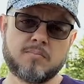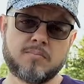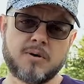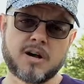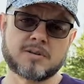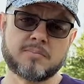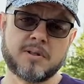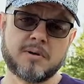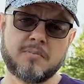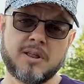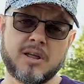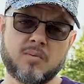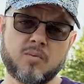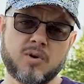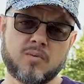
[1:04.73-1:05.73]
Possibly
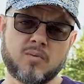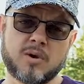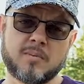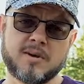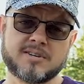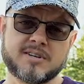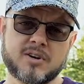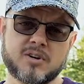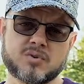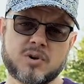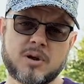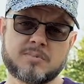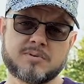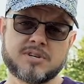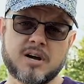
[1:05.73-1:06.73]
meeting with one of my sales
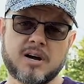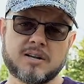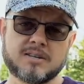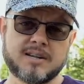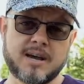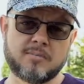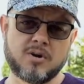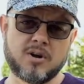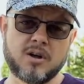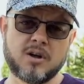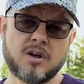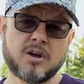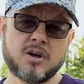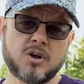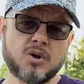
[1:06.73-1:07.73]
reps, Deborah,
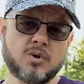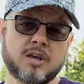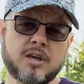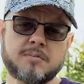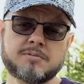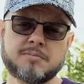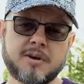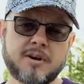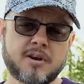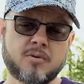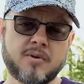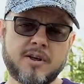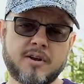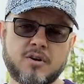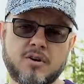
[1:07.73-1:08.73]
who keeps me on the
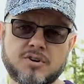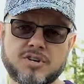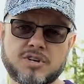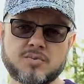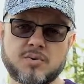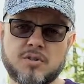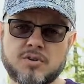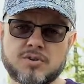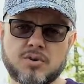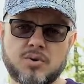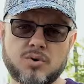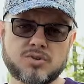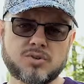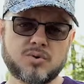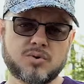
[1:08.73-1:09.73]
radar. She's one of those
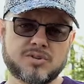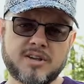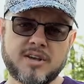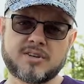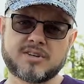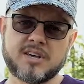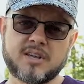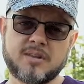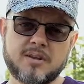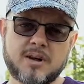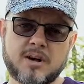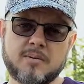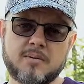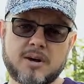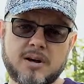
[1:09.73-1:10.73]
old school sales
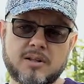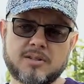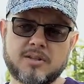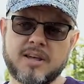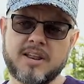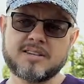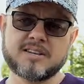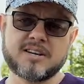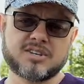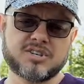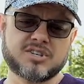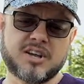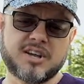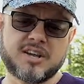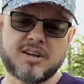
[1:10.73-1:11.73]
ladies that
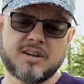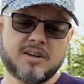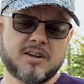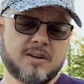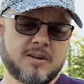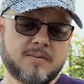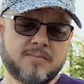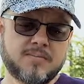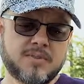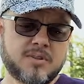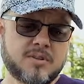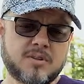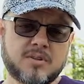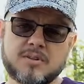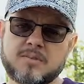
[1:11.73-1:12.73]
just like
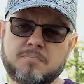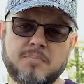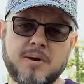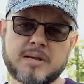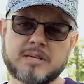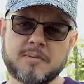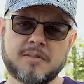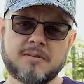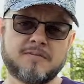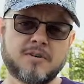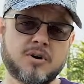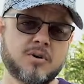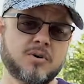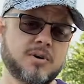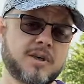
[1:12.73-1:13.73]
picks up the
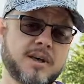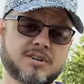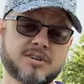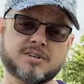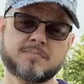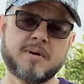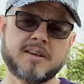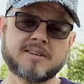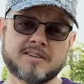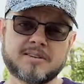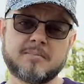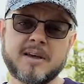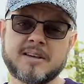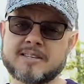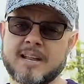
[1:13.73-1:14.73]
phone and just makes
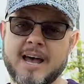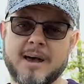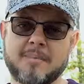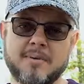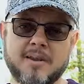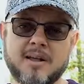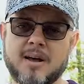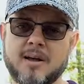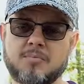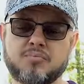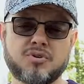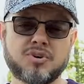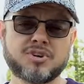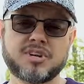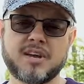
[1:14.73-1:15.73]
it happen. I
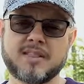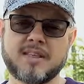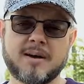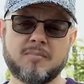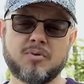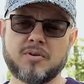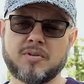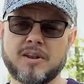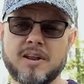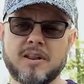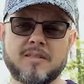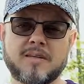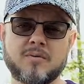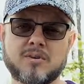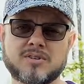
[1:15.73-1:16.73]
appreciate that more than anything.